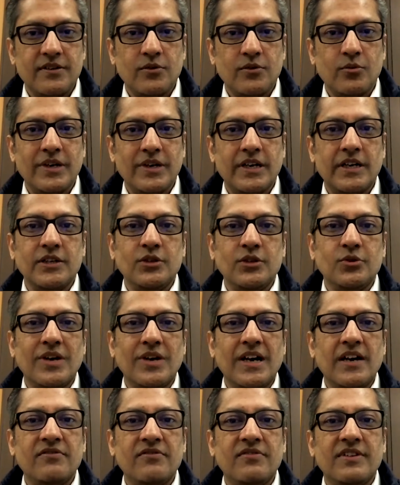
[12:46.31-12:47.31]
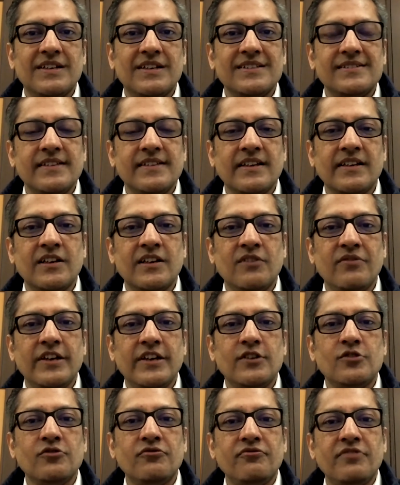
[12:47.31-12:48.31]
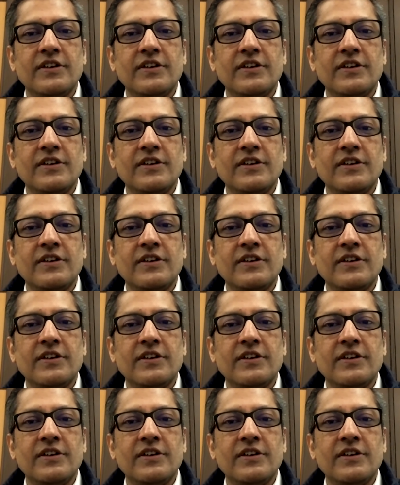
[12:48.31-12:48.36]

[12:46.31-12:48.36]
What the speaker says: where you have a single way to